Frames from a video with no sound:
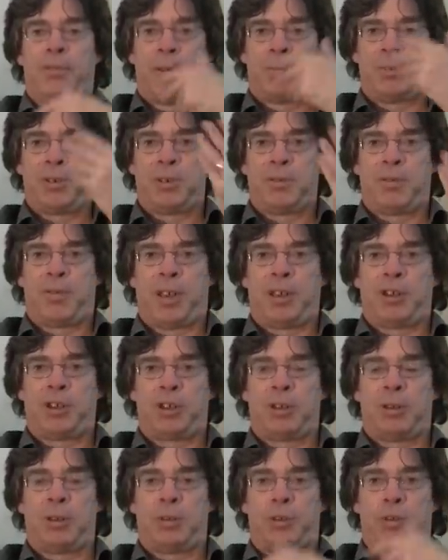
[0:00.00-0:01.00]

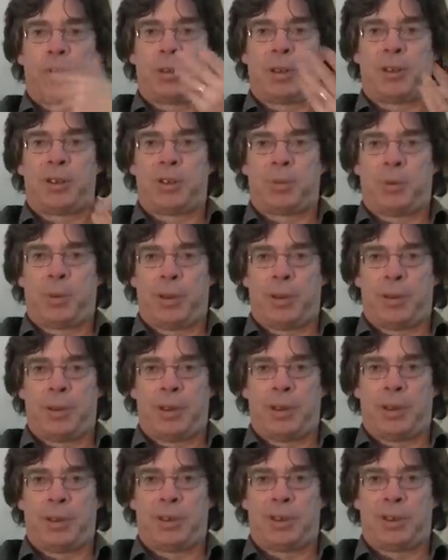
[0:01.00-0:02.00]
observational
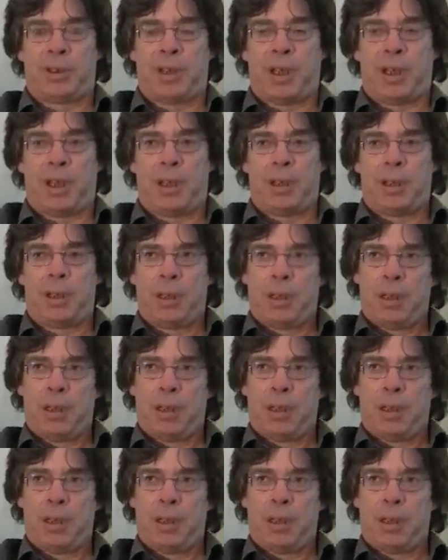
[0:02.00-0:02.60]
trustworthiness there,